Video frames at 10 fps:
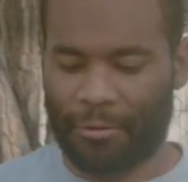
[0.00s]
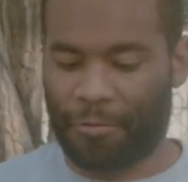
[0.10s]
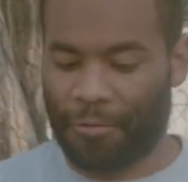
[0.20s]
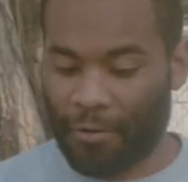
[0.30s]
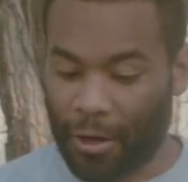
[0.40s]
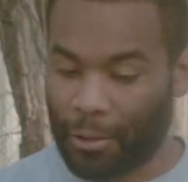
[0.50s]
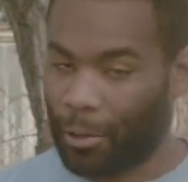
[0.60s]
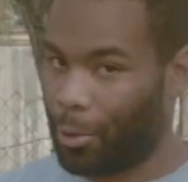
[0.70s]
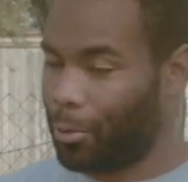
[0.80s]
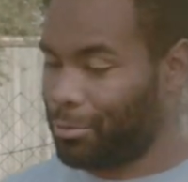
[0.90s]

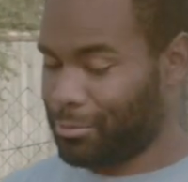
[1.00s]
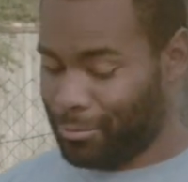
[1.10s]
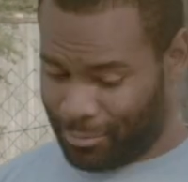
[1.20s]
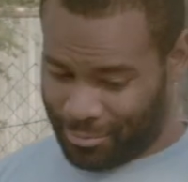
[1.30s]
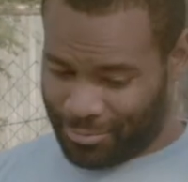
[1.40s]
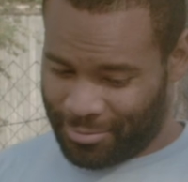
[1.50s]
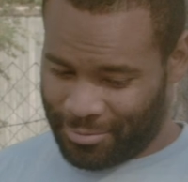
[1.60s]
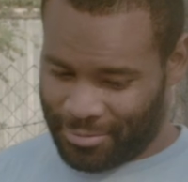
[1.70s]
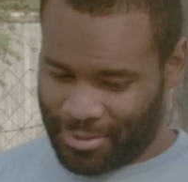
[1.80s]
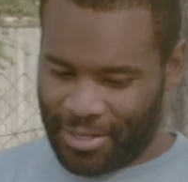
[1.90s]
follow
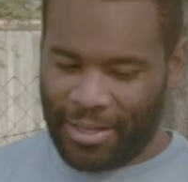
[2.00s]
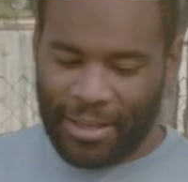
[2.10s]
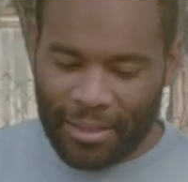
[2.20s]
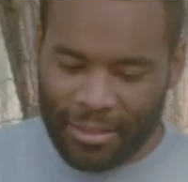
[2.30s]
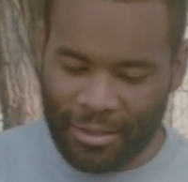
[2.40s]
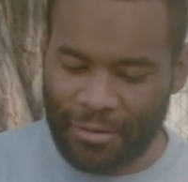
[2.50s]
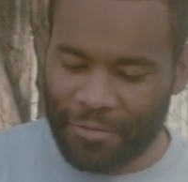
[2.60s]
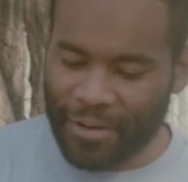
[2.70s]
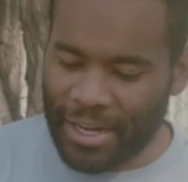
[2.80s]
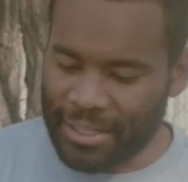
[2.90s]
the
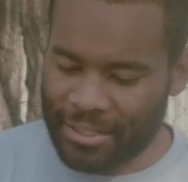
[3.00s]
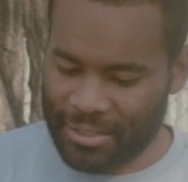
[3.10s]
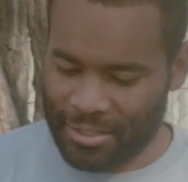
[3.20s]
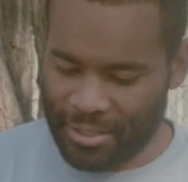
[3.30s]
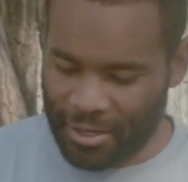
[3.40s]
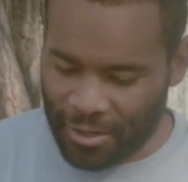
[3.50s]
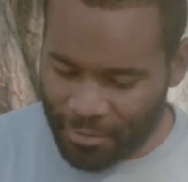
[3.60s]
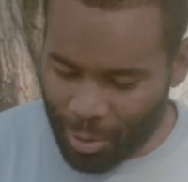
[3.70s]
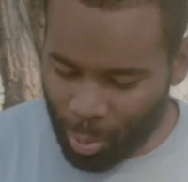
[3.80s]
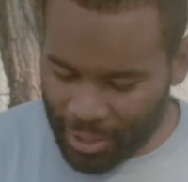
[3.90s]
advice
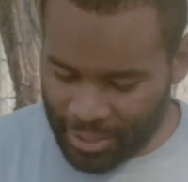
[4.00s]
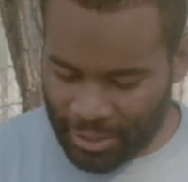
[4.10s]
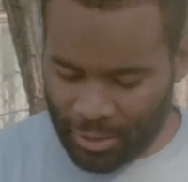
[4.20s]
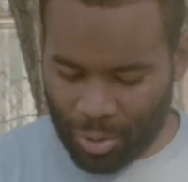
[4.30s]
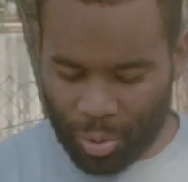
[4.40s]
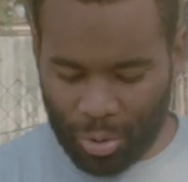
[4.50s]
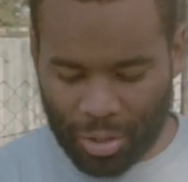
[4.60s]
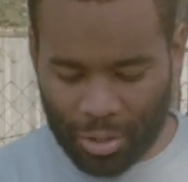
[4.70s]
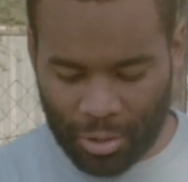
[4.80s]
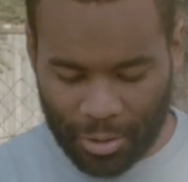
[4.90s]
of the wicked
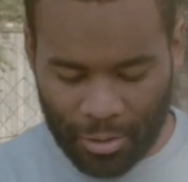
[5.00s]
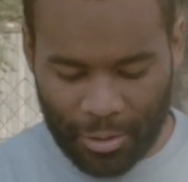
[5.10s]
or